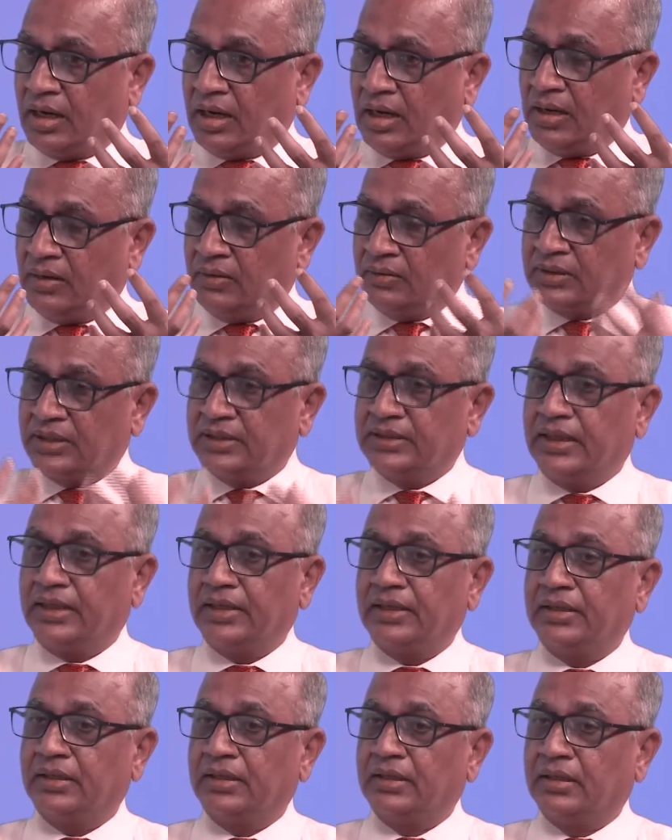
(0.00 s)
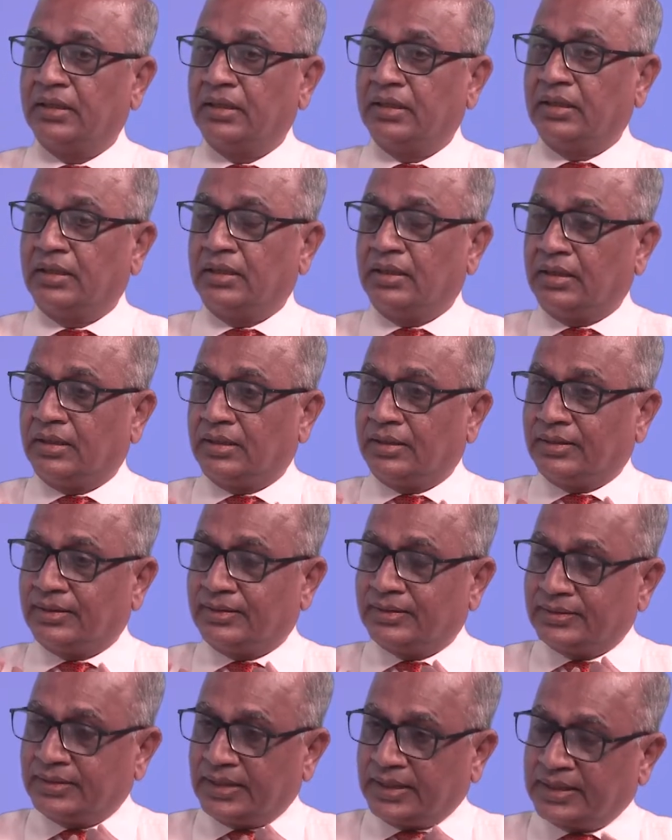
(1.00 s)
how can I
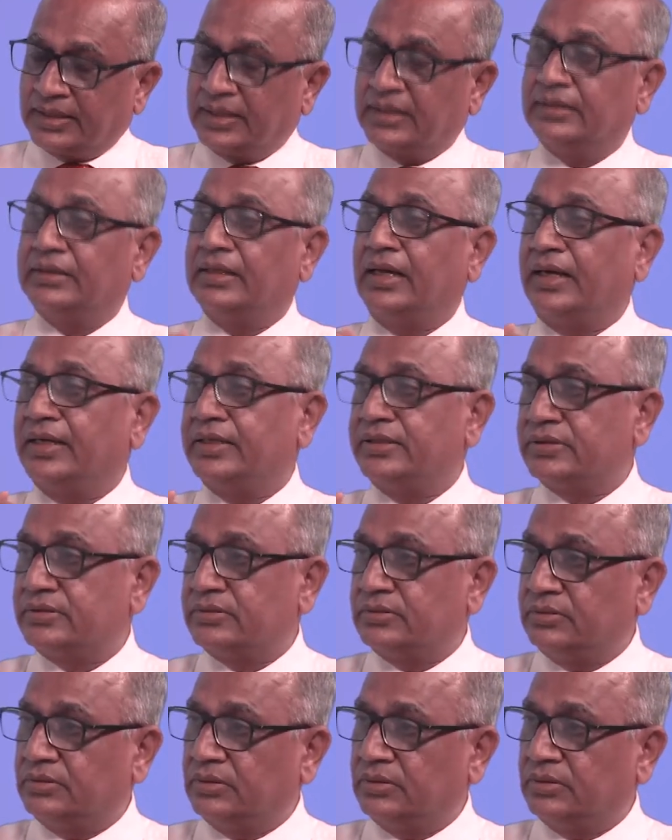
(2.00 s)
recognize